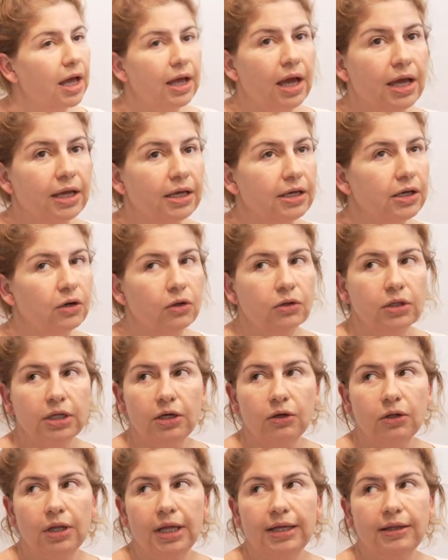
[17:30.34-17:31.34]
I could only
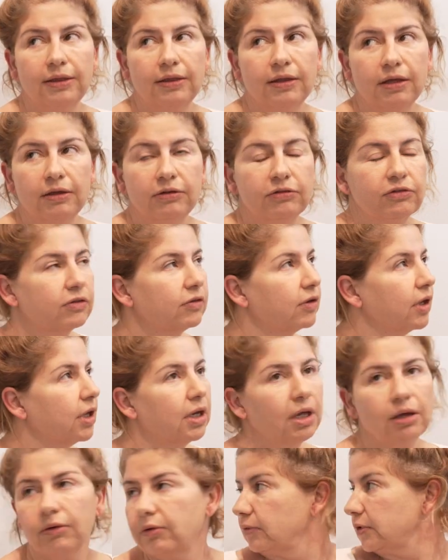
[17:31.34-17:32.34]
go like this, and
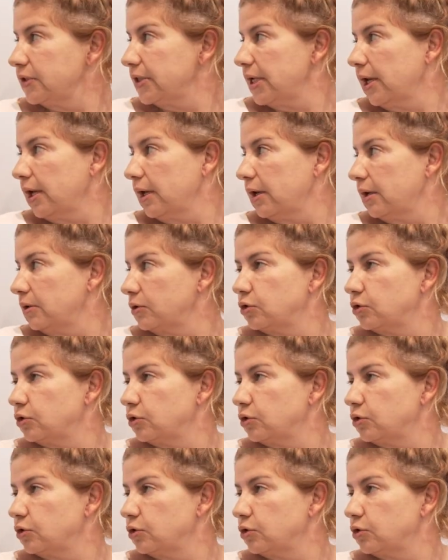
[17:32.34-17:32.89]
now it's like.